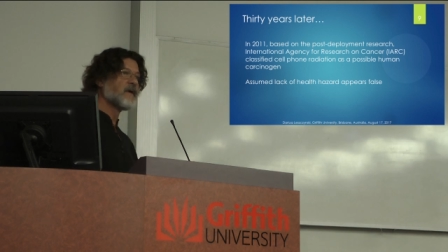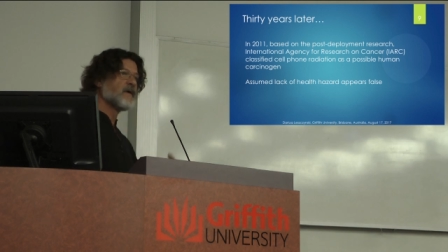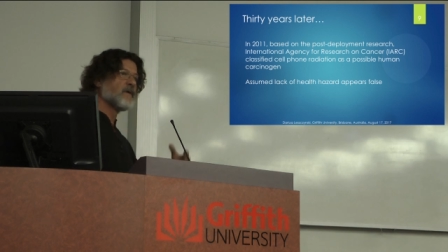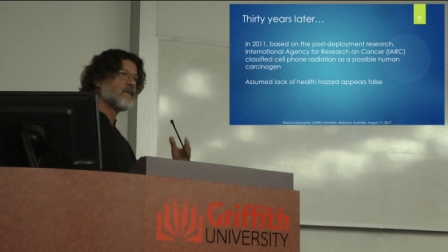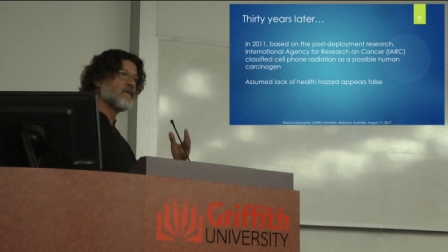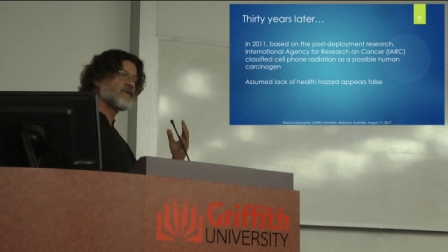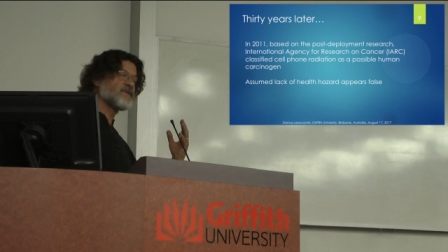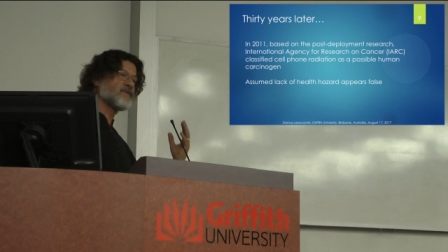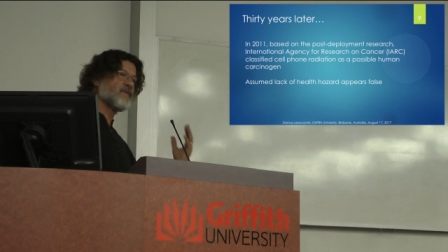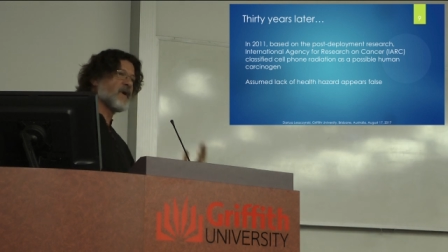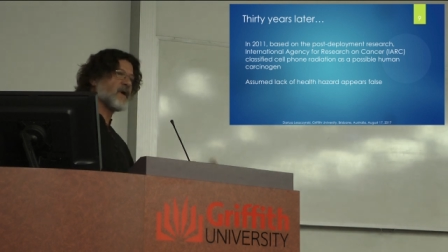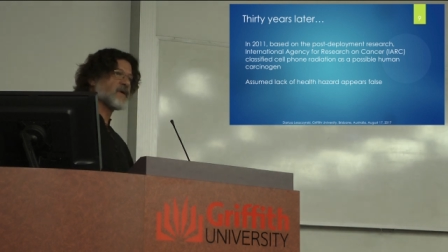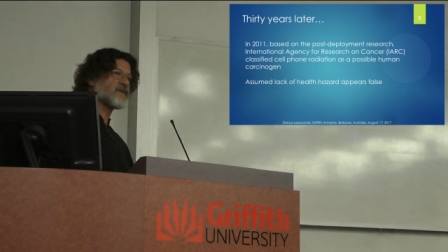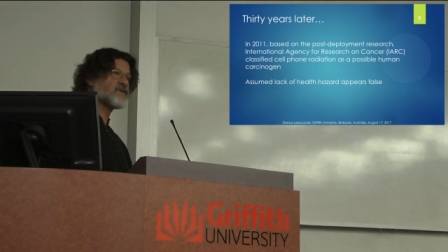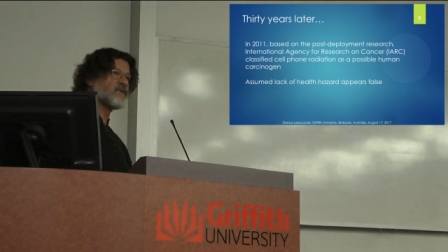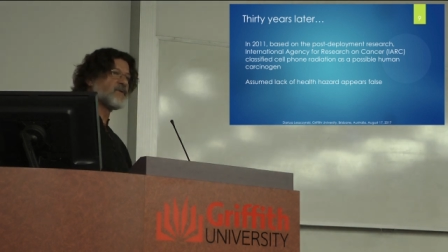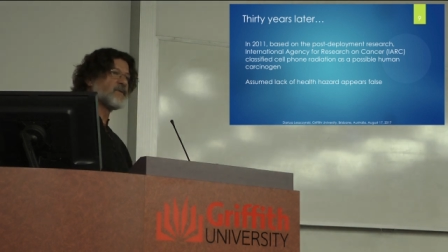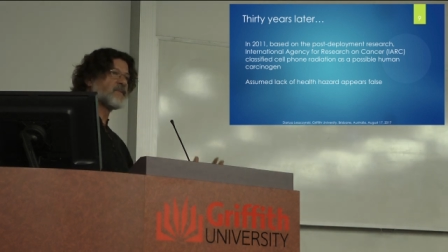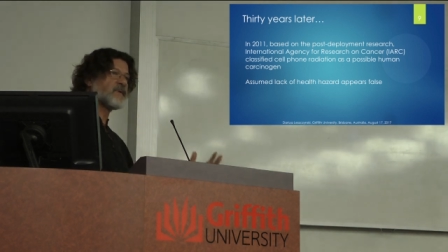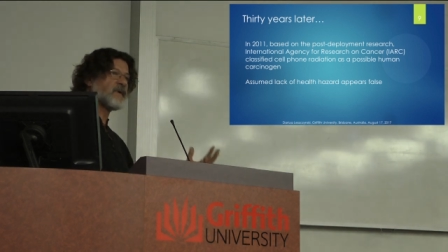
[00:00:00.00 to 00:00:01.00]
which we
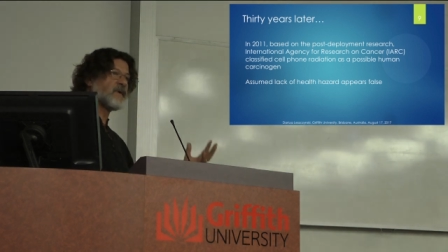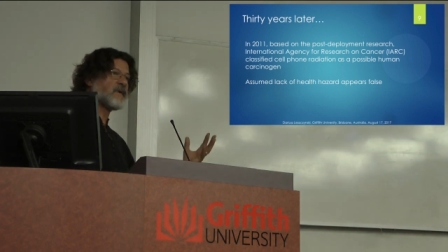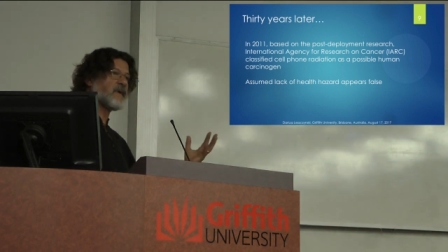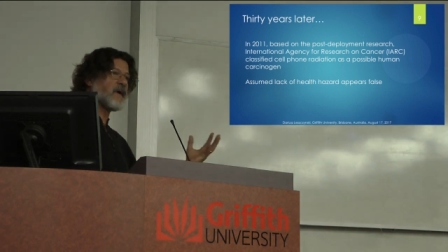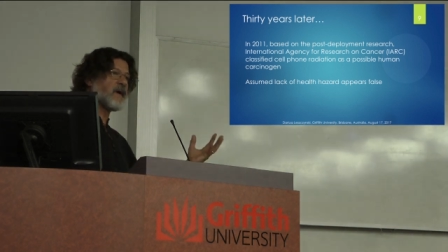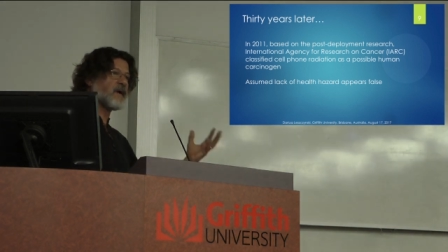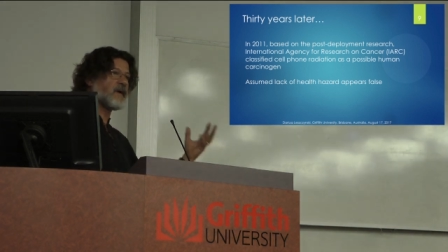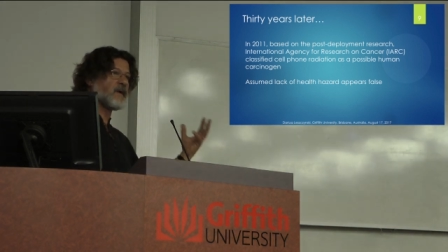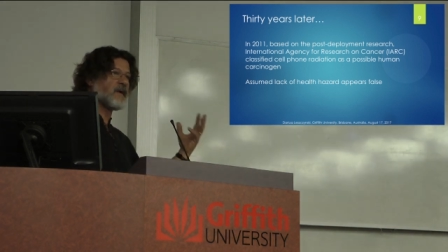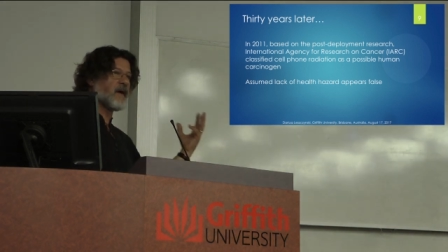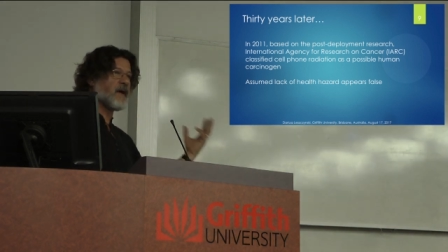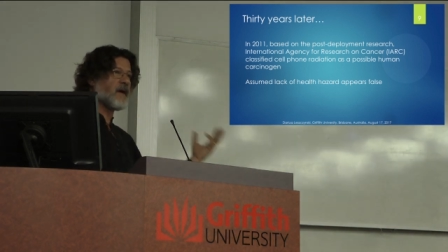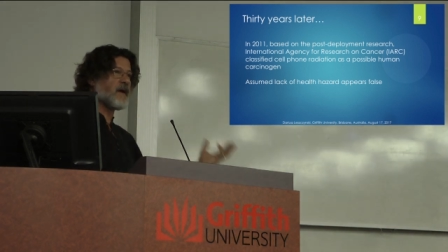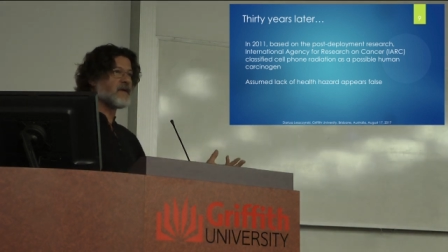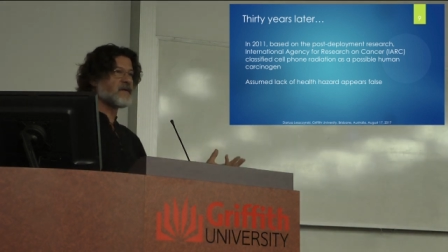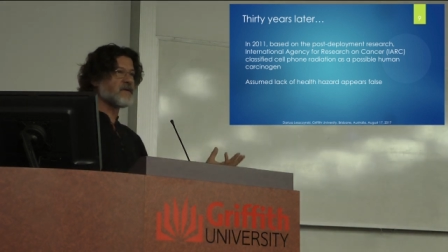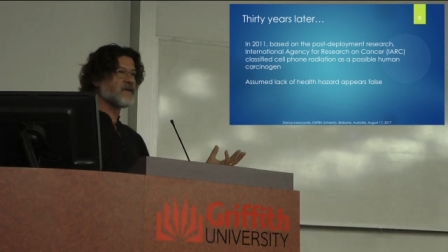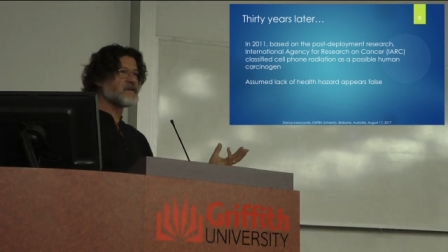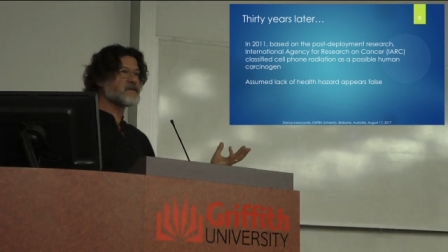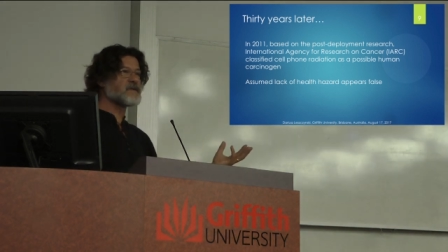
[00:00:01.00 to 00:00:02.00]
assumed in early
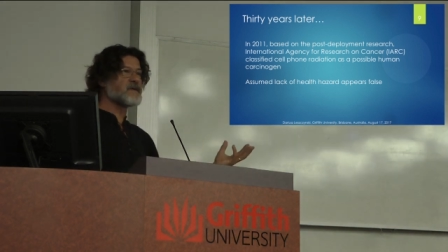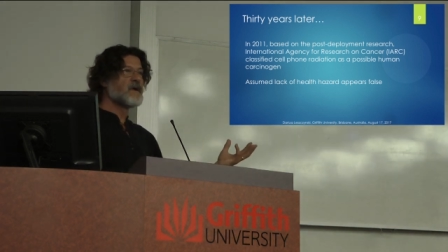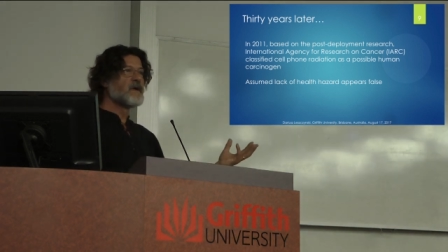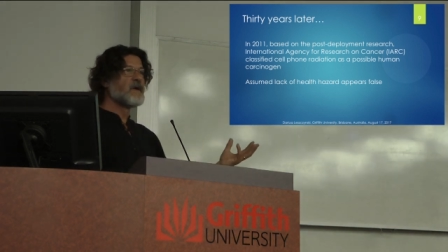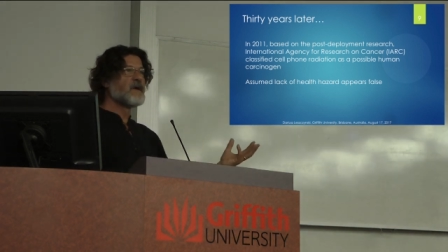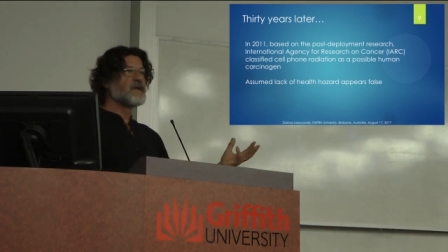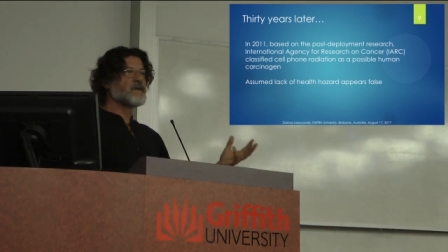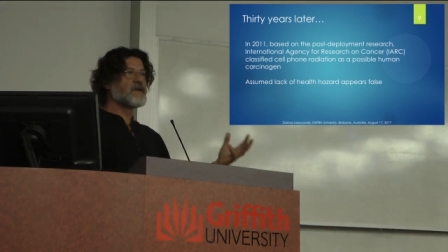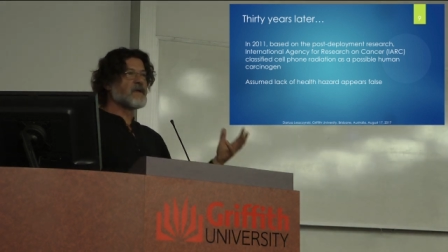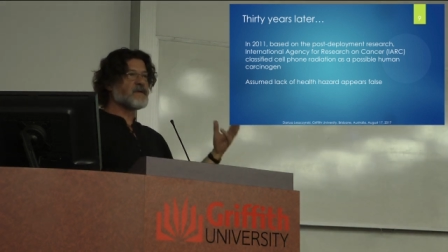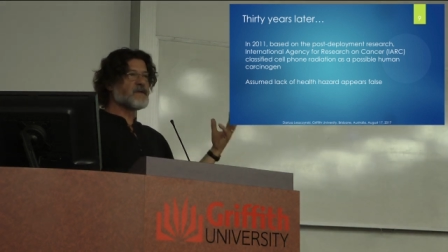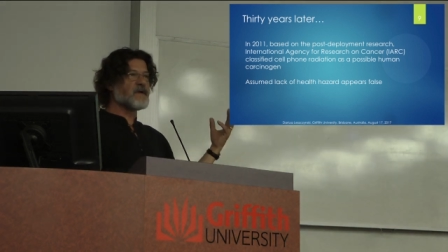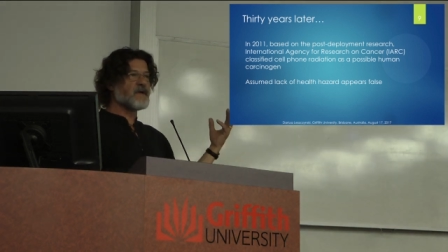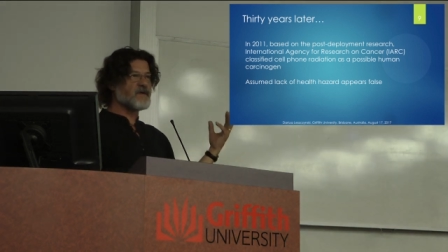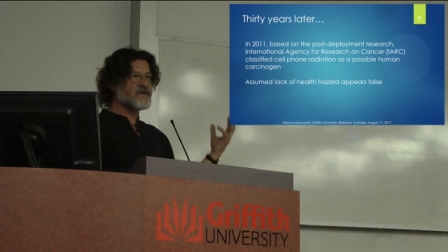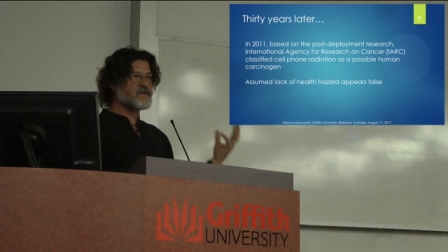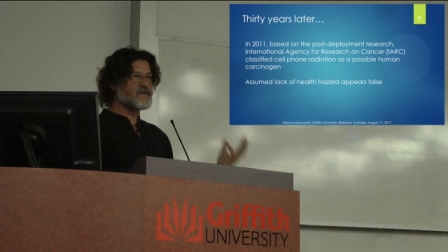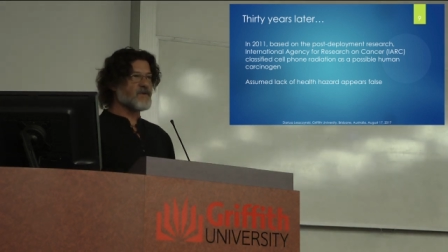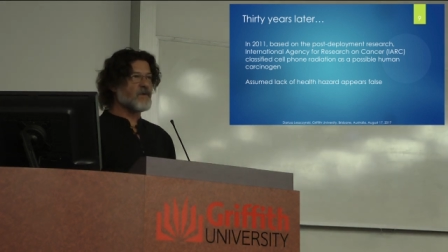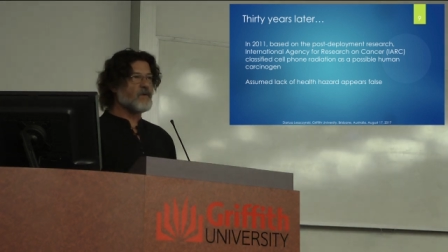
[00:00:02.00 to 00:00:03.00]
80s that there
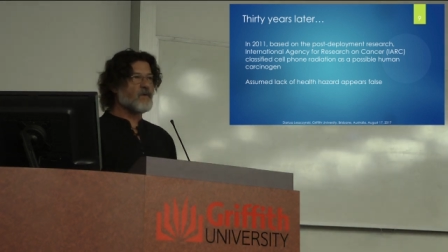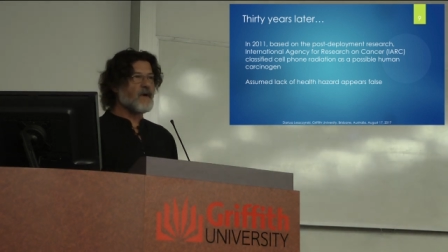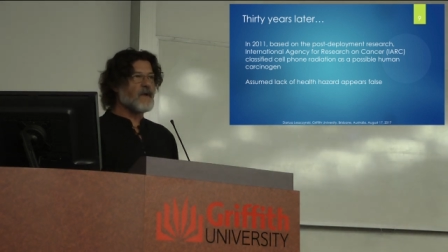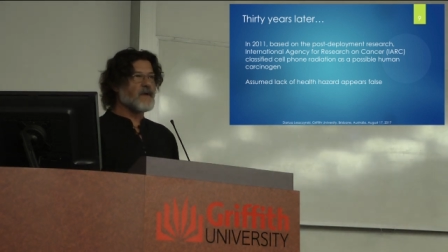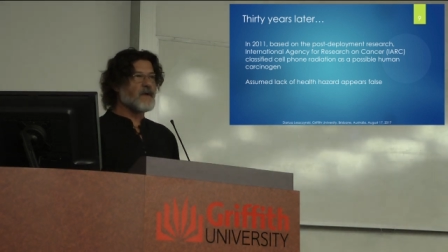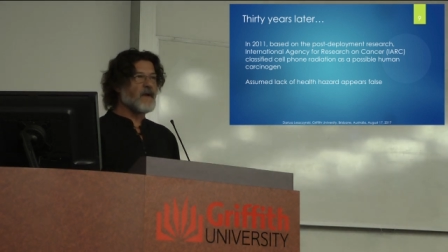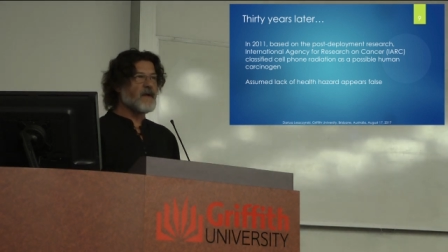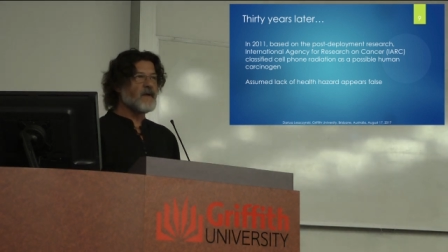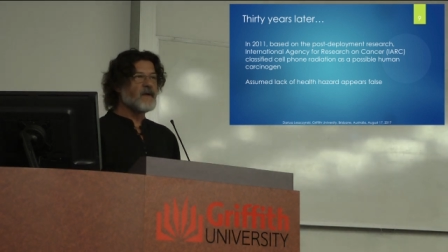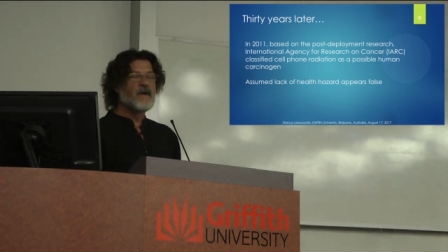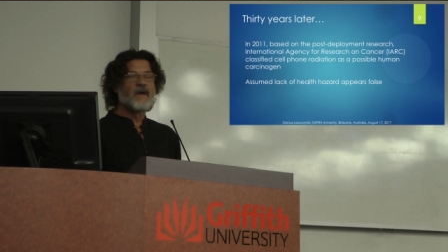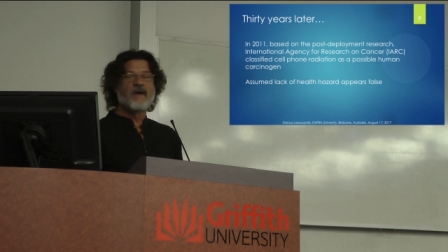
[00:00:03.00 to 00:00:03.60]
is no any,